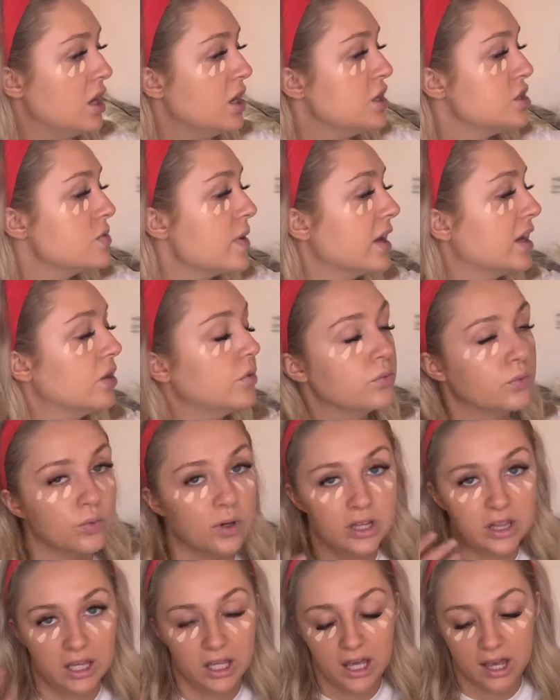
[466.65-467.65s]
so I can
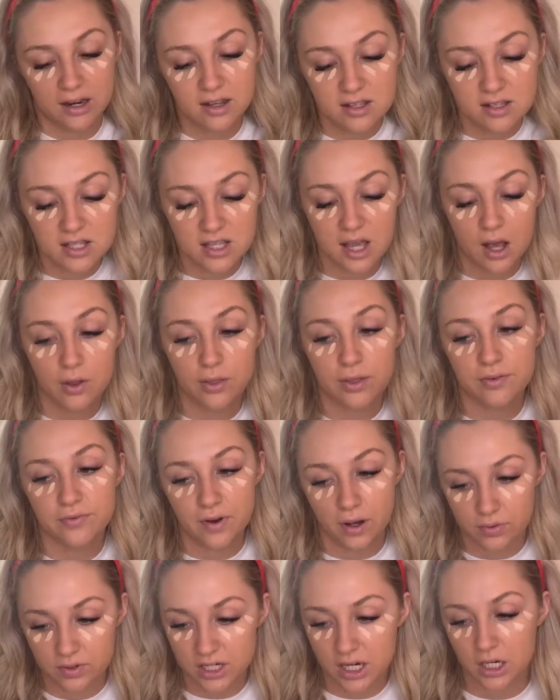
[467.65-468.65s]
really kind of see how the
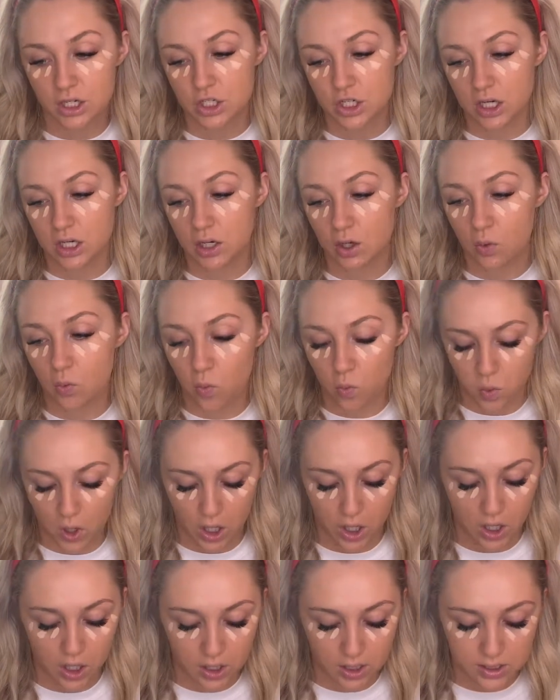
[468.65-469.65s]
foundation
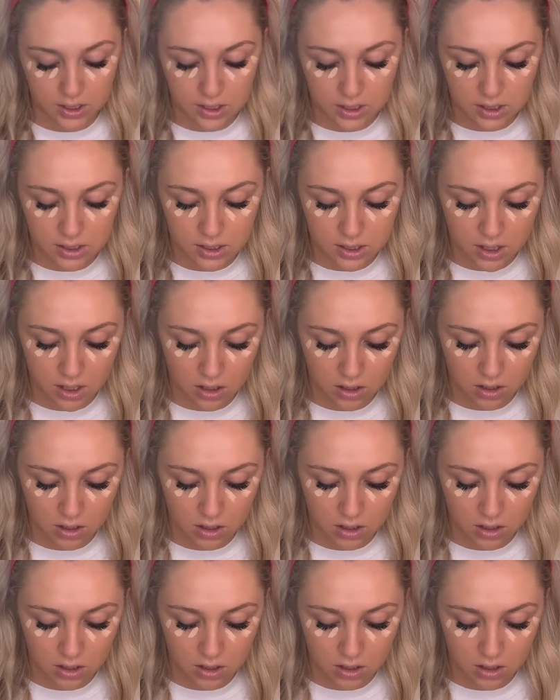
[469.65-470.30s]
works.